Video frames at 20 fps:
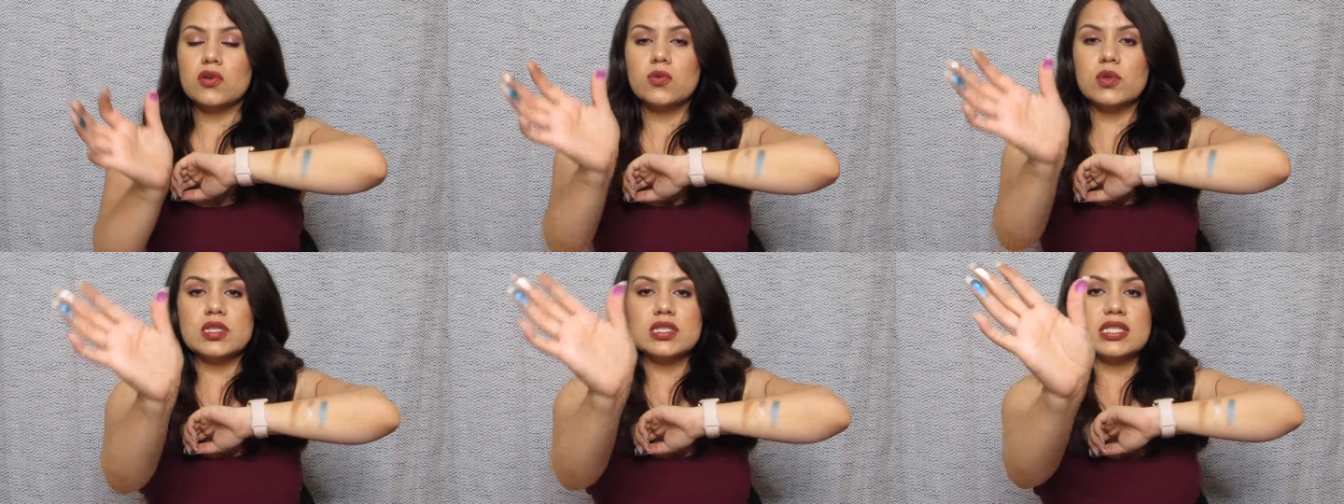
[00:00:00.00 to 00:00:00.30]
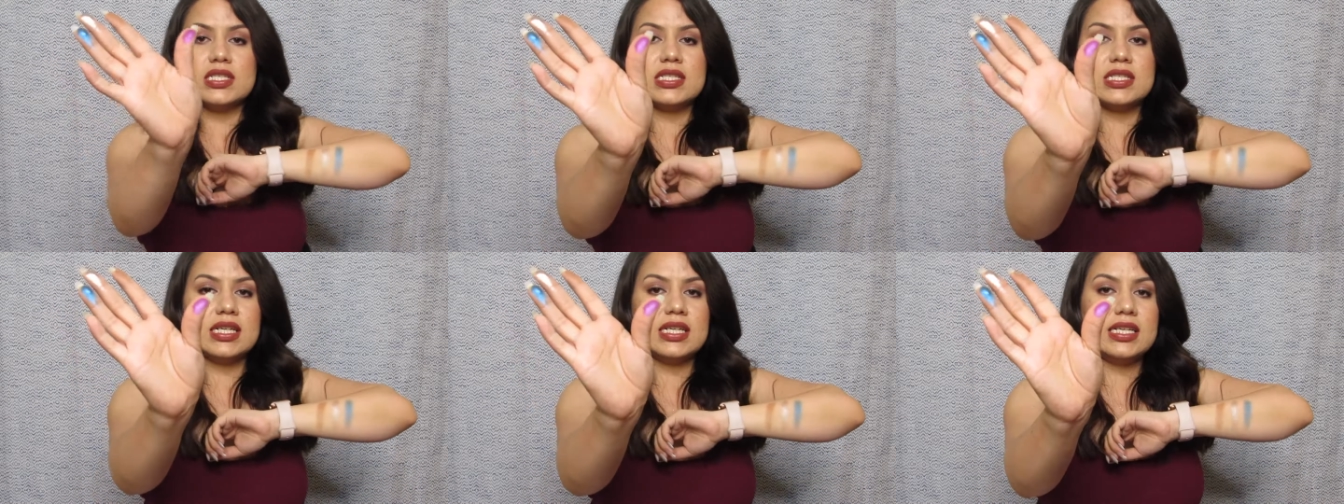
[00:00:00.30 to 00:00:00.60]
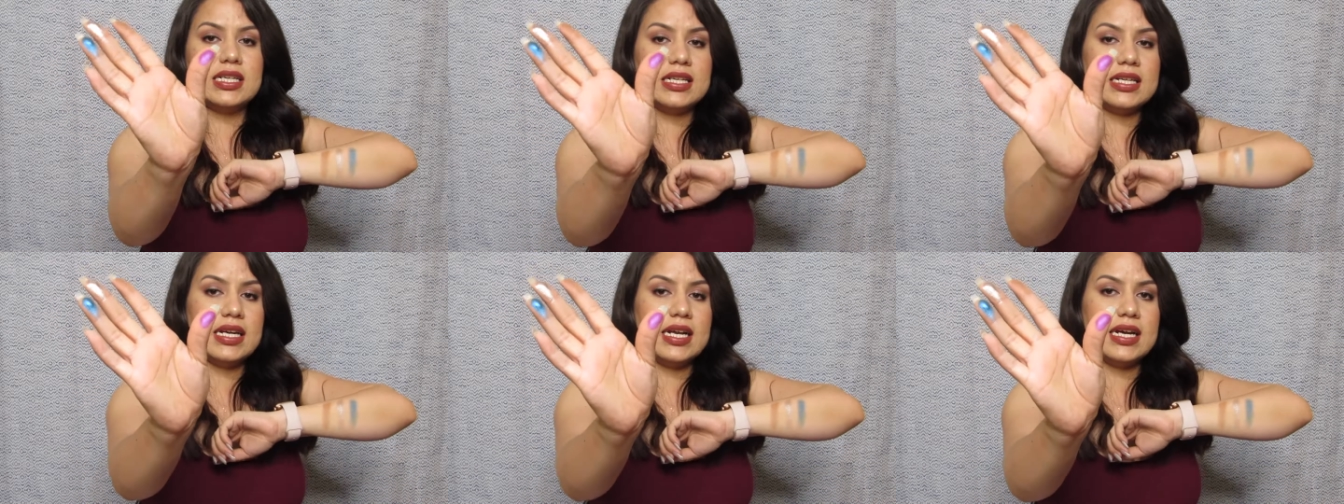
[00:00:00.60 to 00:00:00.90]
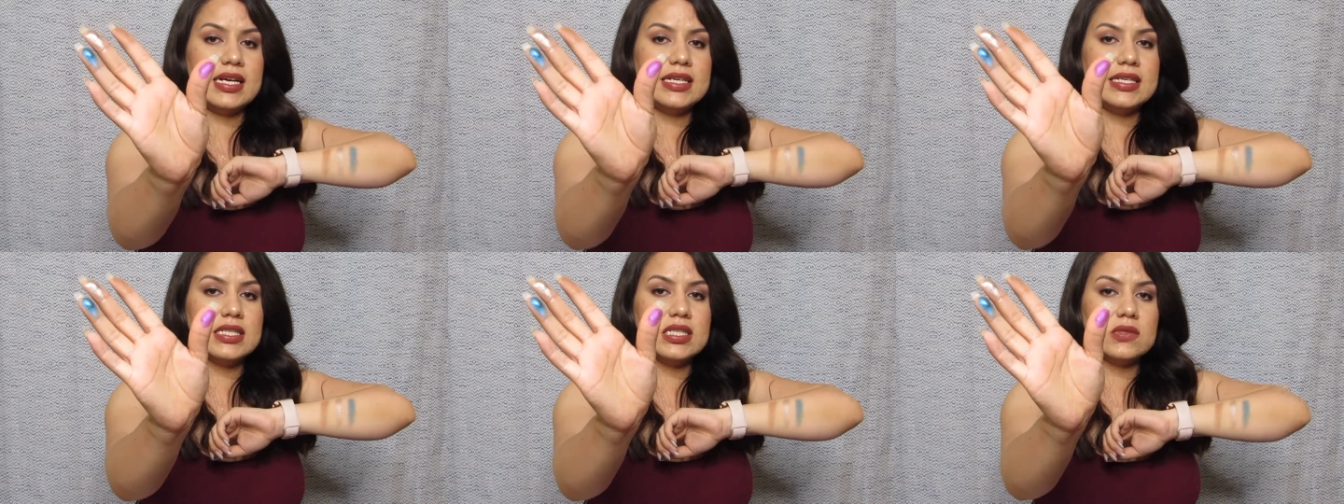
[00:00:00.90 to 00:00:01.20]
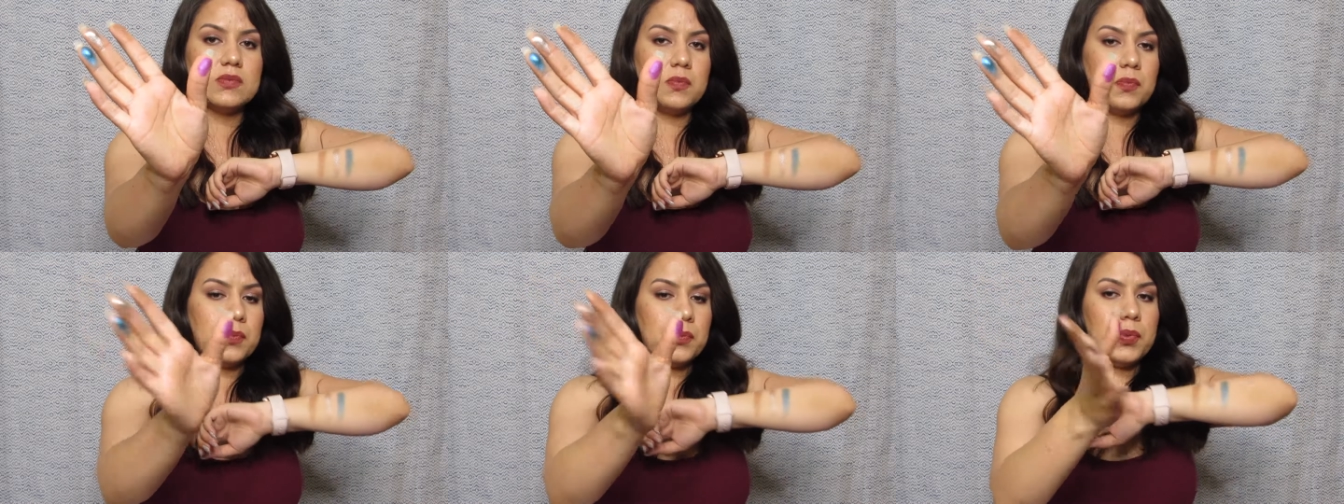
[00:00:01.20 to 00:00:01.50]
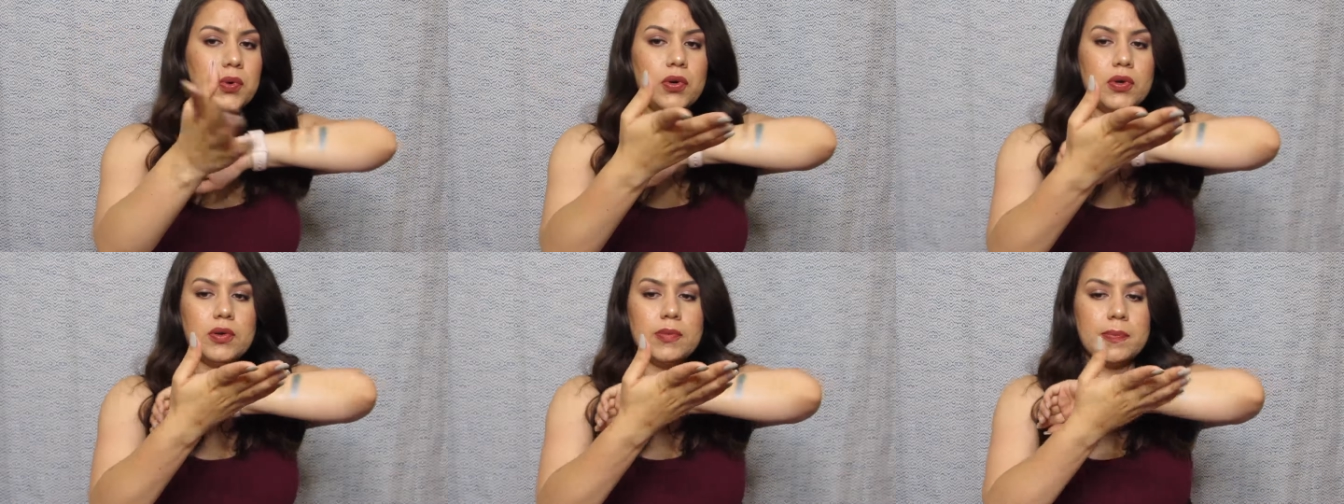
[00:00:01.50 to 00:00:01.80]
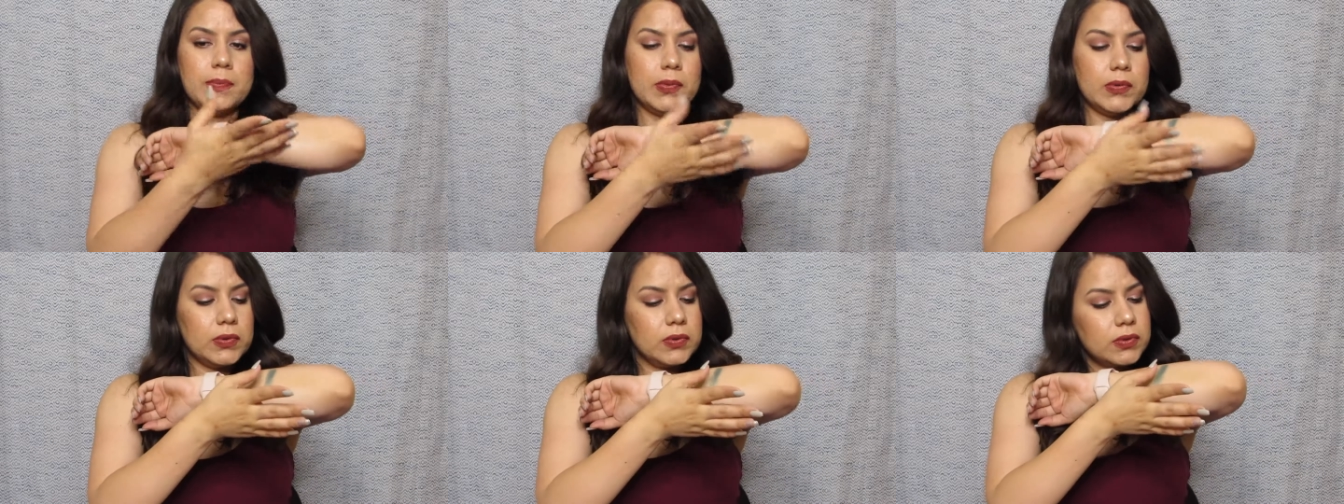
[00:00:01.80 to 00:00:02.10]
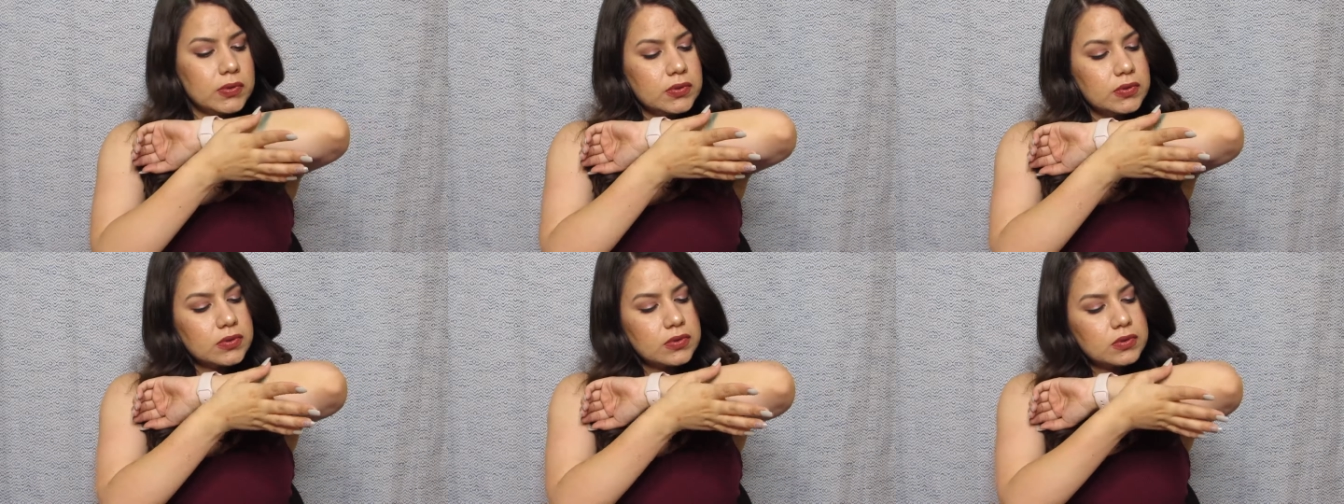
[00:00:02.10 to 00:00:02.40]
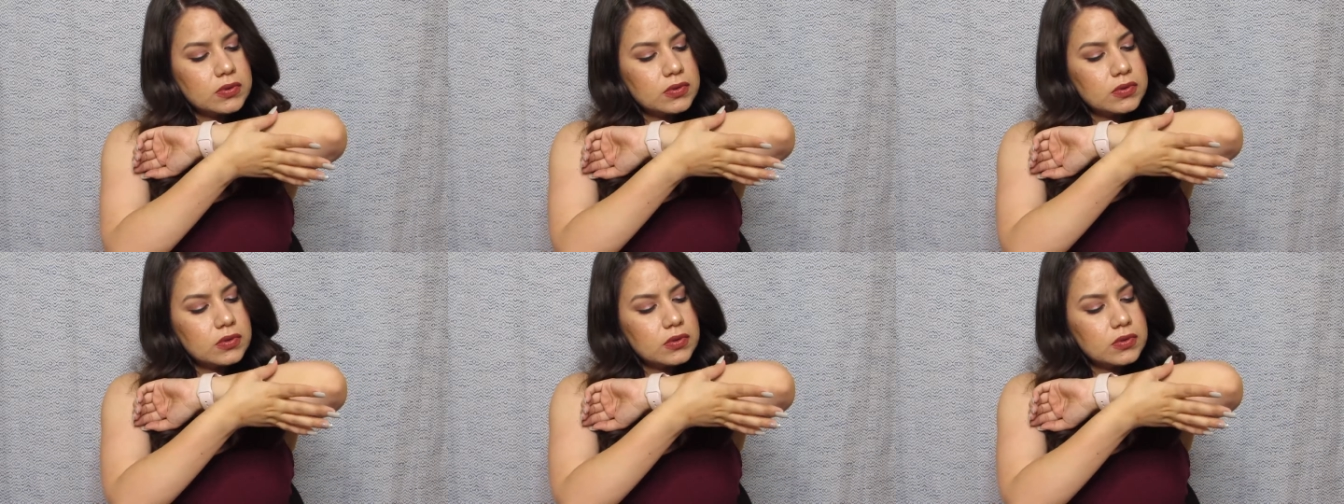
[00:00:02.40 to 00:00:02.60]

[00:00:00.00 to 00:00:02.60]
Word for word: which is a nice purple.